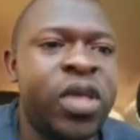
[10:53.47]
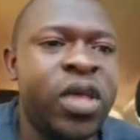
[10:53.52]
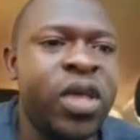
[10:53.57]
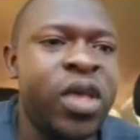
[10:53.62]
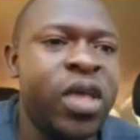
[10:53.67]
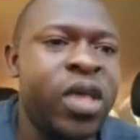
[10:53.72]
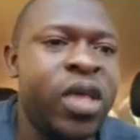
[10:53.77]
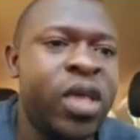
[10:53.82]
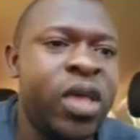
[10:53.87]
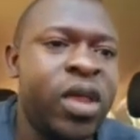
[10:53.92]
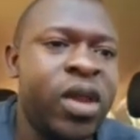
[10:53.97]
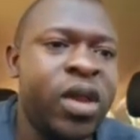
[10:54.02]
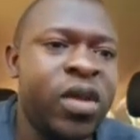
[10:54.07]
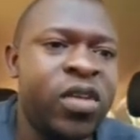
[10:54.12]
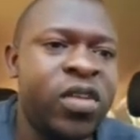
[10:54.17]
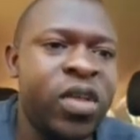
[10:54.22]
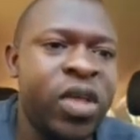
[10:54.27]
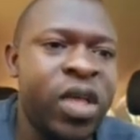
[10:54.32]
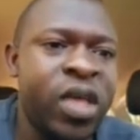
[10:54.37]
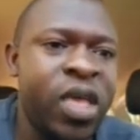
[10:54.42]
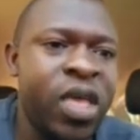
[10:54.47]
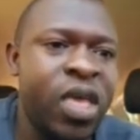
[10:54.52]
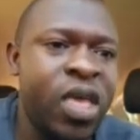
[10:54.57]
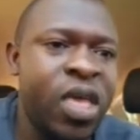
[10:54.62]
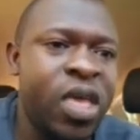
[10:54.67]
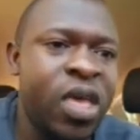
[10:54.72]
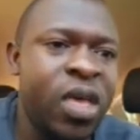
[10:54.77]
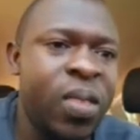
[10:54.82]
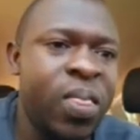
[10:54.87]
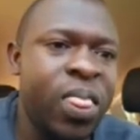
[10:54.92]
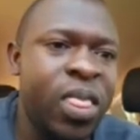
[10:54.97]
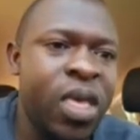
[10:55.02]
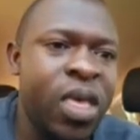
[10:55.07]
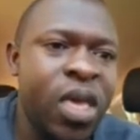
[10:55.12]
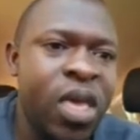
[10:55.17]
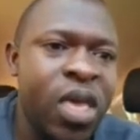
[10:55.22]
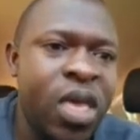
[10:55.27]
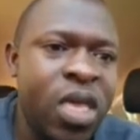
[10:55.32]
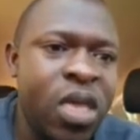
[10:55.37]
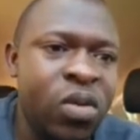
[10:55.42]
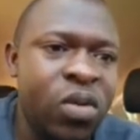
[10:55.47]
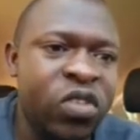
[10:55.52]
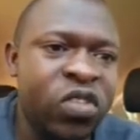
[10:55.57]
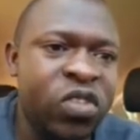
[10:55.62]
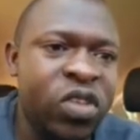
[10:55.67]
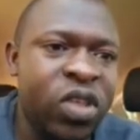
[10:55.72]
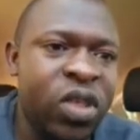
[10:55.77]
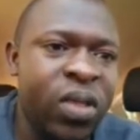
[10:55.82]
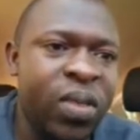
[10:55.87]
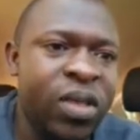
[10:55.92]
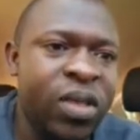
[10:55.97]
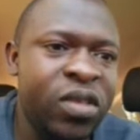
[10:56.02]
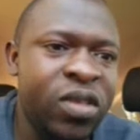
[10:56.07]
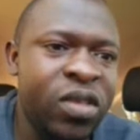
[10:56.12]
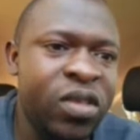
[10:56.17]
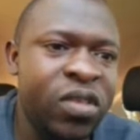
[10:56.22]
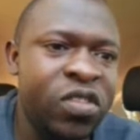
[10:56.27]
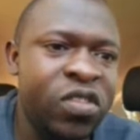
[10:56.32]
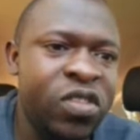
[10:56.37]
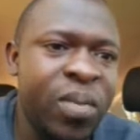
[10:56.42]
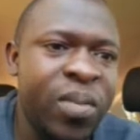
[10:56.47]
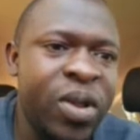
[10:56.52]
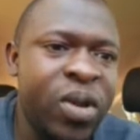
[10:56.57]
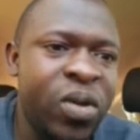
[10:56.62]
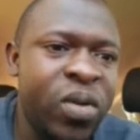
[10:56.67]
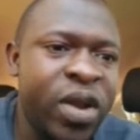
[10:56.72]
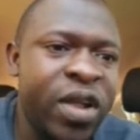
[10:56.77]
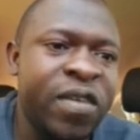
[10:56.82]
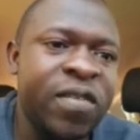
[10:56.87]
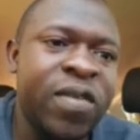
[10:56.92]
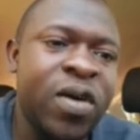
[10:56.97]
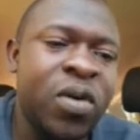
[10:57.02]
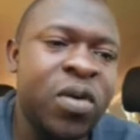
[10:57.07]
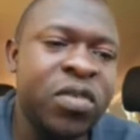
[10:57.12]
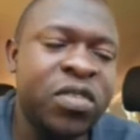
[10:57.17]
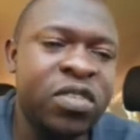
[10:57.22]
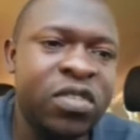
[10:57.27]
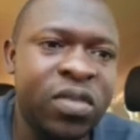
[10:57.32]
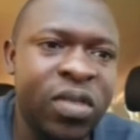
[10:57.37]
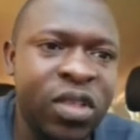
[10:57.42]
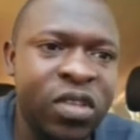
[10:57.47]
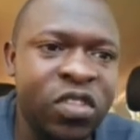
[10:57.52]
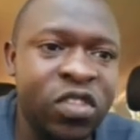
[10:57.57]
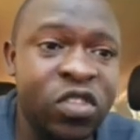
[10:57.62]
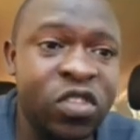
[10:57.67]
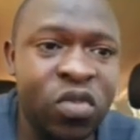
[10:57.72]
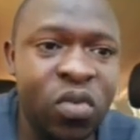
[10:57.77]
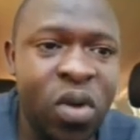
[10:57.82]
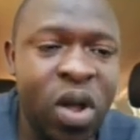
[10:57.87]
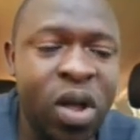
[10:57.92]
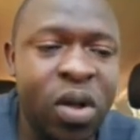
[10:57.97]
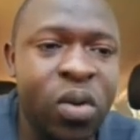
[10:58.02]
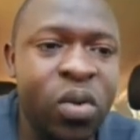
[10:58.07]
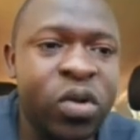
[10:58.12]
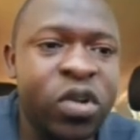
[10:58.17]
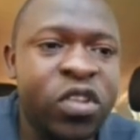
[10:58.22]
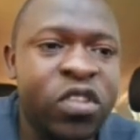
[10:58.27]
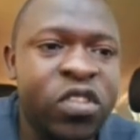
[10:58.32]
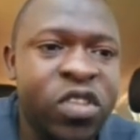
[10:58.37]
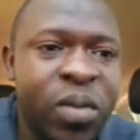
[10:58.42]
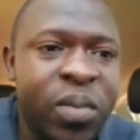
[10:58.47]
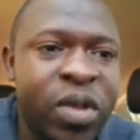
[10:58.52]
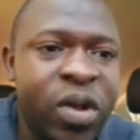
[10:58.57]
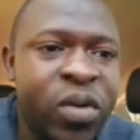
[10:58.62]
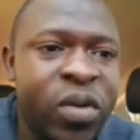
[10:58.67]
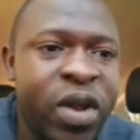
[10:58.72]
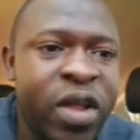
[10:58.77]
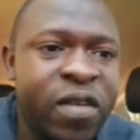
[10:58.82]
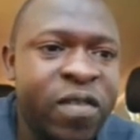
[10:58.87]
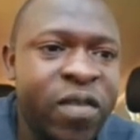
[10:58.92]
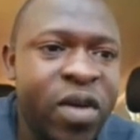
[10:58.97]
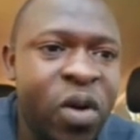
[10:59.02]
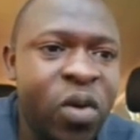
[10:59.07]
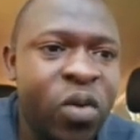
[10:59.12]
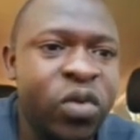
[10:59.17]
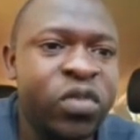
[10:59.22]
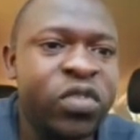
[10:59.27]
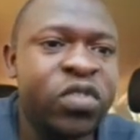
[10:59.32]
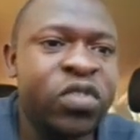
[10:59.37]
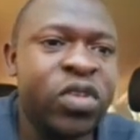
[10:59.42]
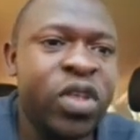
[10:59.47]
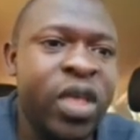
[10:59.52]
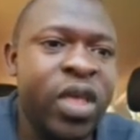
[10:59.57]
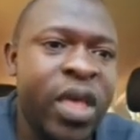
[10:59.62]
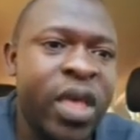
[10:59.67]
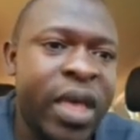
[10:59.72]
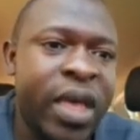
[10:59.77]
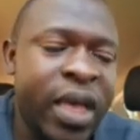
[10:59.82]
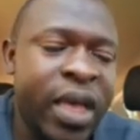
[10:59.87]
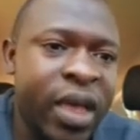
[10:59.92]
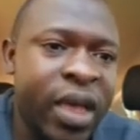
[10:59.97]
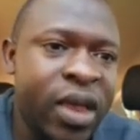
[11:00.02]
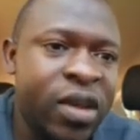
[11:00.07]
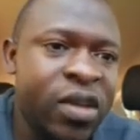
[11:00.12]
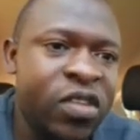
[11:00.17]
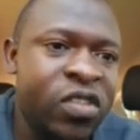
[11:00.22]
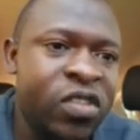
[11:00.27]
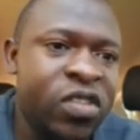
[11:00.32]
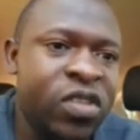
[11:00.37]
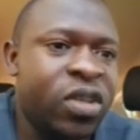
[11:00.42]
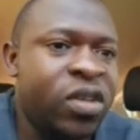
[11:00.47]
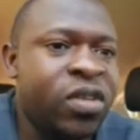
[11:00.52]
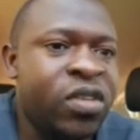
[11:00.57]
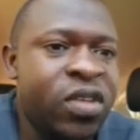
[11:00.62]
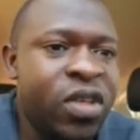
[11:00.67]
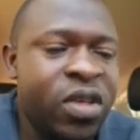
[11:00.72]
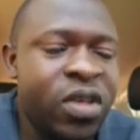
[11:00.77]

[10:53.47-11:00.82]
Okay, and here you see the semilunar valves. These two are called semilunar valves, and